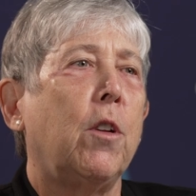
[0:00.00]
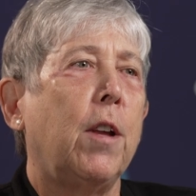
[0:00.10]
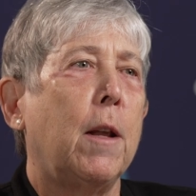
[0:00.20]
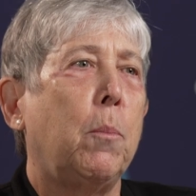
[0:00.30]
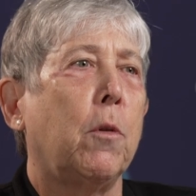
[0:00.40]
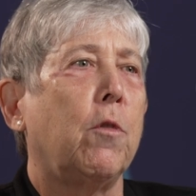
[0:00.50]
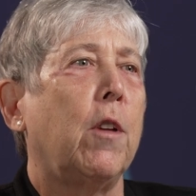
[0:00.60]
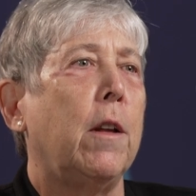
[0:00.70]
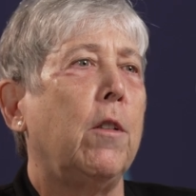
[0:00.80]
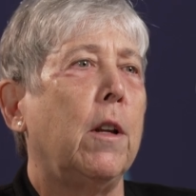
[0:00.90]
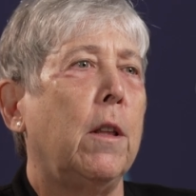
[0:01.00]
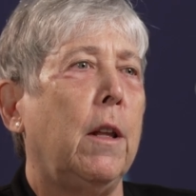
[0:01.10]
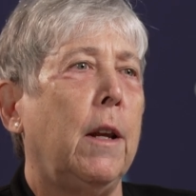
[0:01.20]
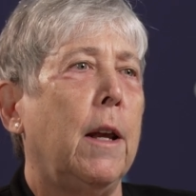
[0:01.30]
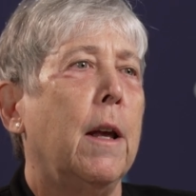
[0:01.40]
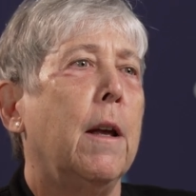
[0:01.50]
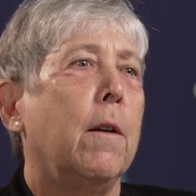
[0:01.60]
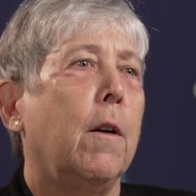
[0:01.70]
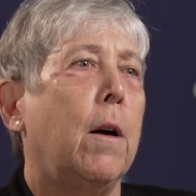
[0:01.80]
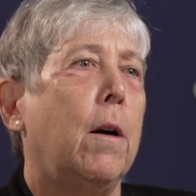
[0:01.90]
to 10% in the
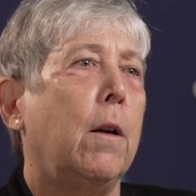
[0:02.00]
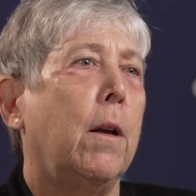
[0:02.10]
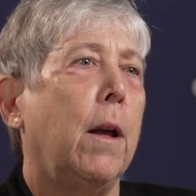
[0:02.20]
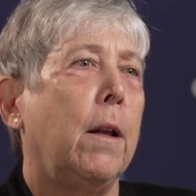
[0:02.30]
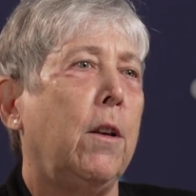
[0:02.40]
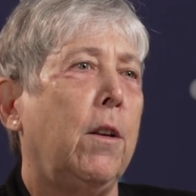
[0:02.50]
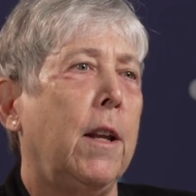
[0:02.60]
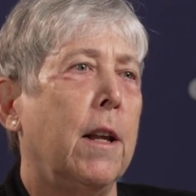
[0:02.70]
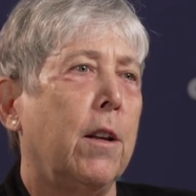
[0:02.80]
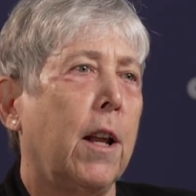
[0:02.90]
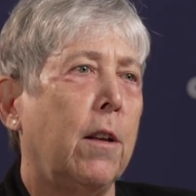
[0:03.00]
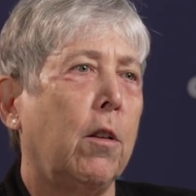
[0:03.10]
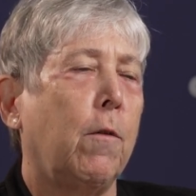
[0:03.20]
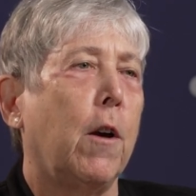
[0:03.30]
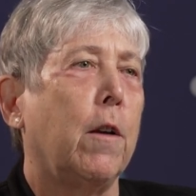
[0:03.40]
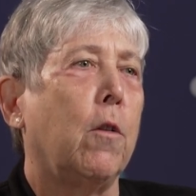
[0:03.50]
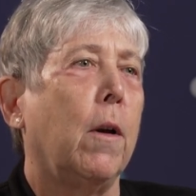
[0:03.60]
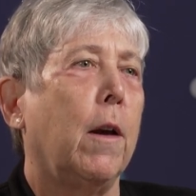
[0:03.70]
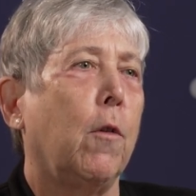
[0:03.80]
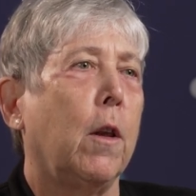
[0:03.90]
de-intensified
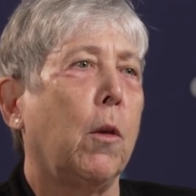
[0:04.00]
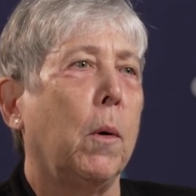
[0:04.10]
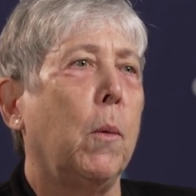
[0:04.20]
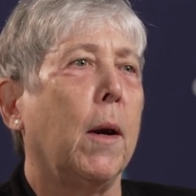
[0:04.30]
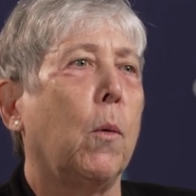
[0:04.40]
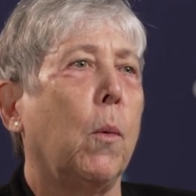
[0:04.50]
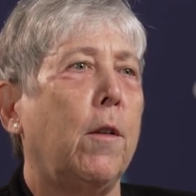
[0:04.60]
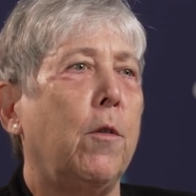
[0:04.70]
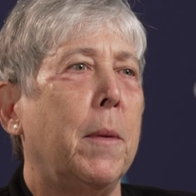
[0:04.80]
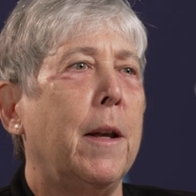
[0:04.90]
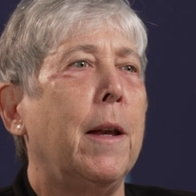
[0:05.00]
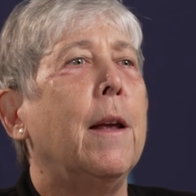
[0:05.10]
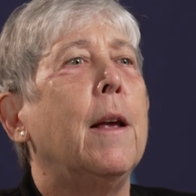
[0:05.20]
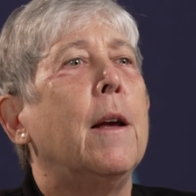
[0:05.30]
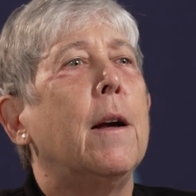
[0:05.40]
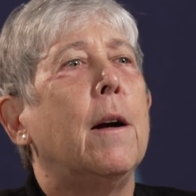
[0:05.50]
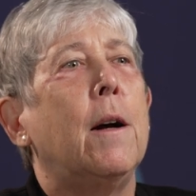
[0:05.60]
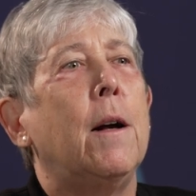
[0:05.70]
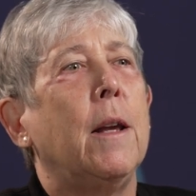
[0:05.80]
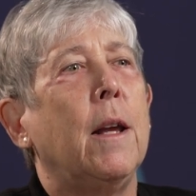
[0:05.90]
or every 3 week regimen.
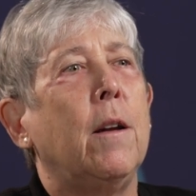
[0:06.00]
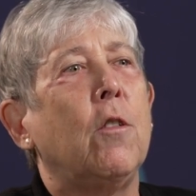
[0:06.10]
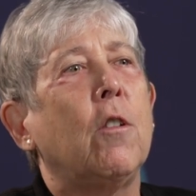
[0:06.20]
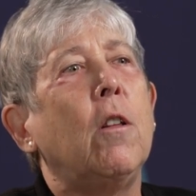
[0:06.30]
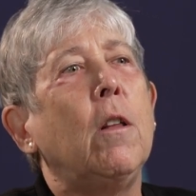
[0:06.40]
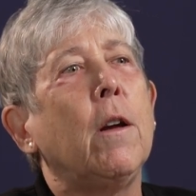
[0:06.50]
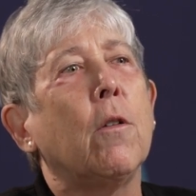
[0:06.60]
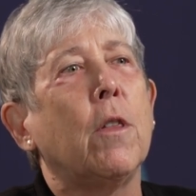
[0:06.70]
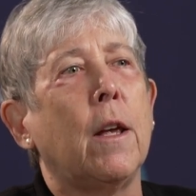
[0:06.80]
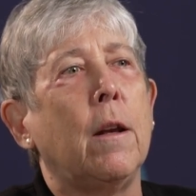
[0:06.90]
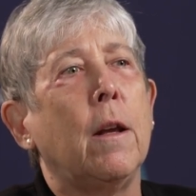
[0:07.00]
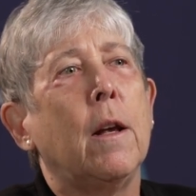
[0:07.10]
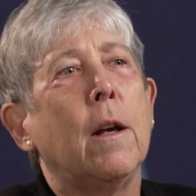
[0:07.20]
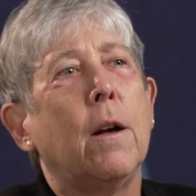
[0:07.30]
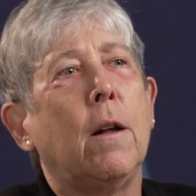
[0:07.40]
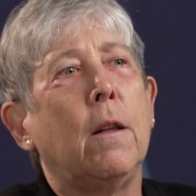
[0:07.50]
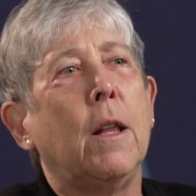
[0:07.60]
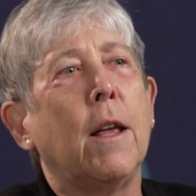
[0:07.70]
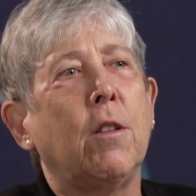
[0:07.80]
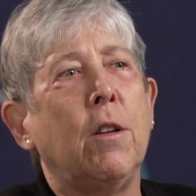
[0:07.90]
It is clear that a
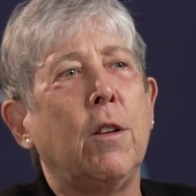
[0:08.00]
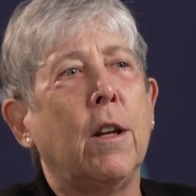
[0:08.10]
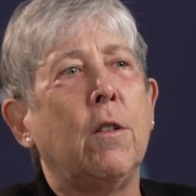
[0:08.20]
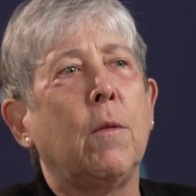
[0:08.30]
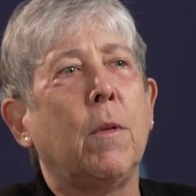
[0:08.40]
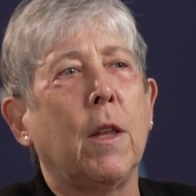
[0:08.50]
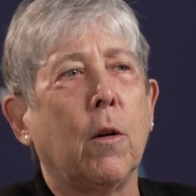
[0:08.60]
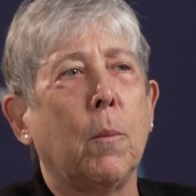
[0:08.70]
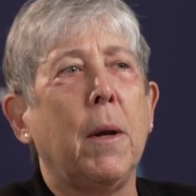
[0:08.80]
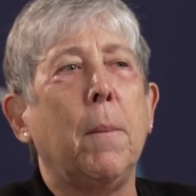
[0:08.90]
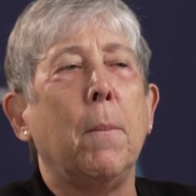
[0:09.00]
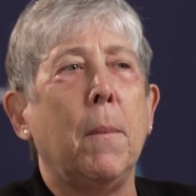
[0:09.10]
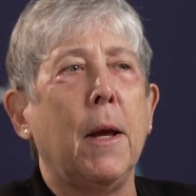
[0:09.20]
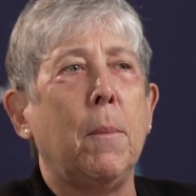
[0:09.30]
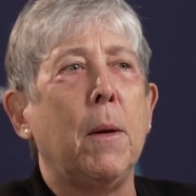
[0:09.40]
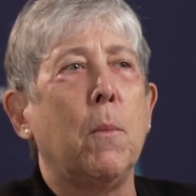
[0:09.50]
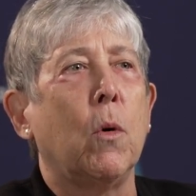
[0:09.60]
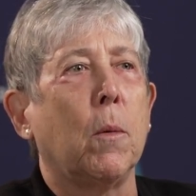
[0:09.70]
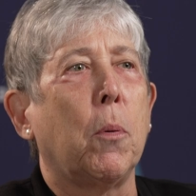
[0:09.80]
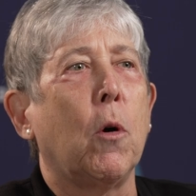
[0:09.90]
less intensive therapy may be
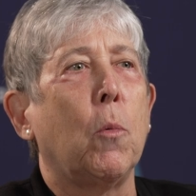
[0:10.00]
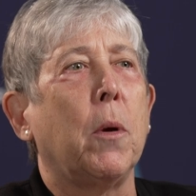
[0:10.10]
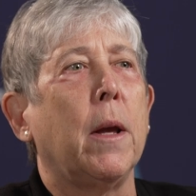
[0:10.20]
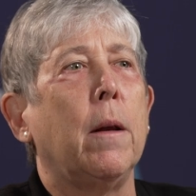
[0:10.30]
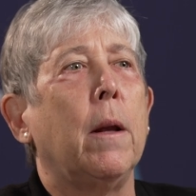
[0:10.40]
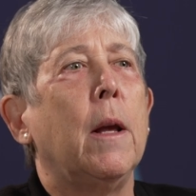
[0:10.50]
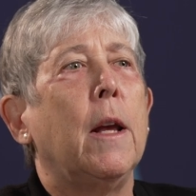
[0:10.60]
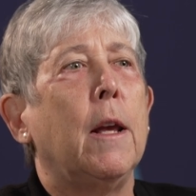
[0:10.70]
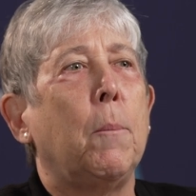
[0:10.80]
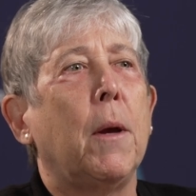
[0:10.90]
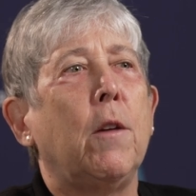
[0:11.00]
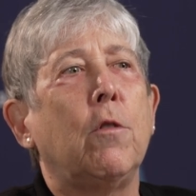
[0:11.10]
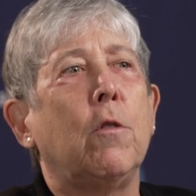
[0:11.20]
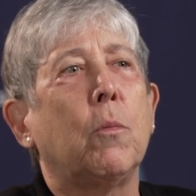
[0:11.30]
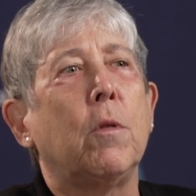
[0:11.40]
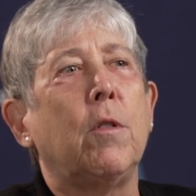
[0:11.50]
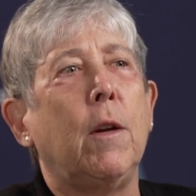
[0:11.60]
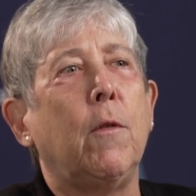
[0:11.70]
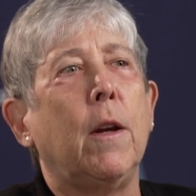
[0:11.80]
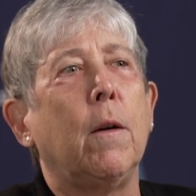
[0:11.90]
more appropriate in patients
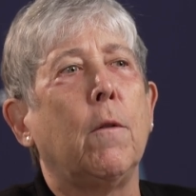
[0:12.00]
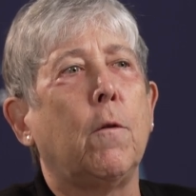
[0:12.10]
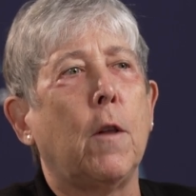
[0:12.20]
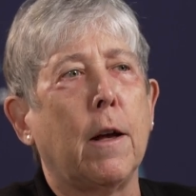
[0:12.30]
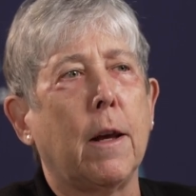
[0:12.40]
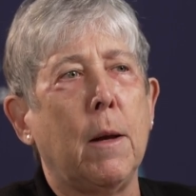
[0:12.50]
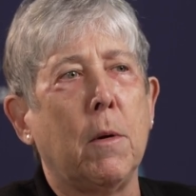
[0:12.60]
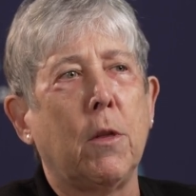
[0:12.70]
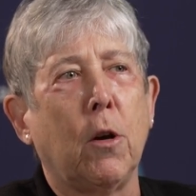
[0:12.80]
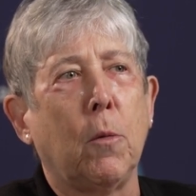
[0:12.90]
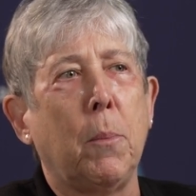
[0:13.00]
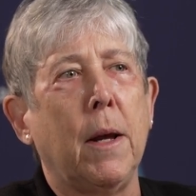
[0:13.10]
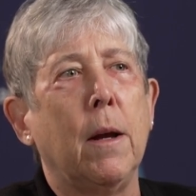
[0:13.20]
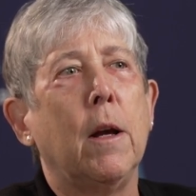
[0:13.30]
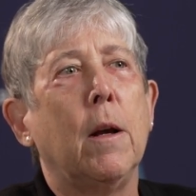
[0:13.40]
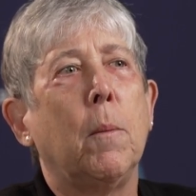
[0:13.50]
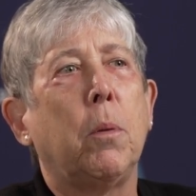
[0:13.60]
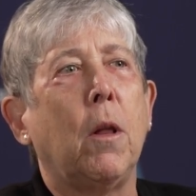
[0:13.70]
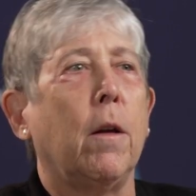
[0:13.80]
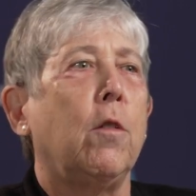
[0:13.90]
receiving FLOT chemotherapy
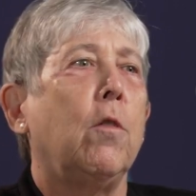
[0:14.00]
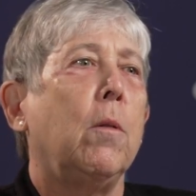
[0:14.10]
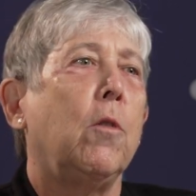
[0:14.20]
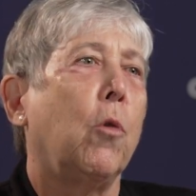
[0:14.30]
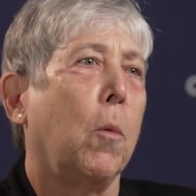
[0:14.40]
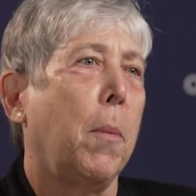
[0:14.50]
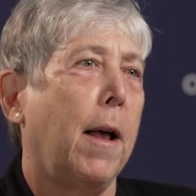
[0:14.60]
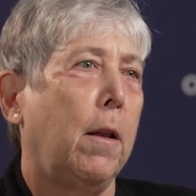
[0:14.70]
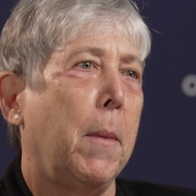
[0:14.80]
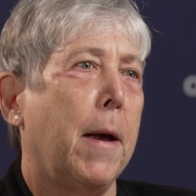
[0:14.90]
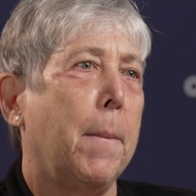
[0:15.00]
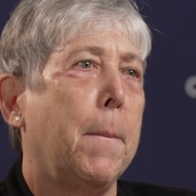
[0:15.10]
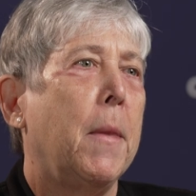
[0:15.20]
plus toripalimab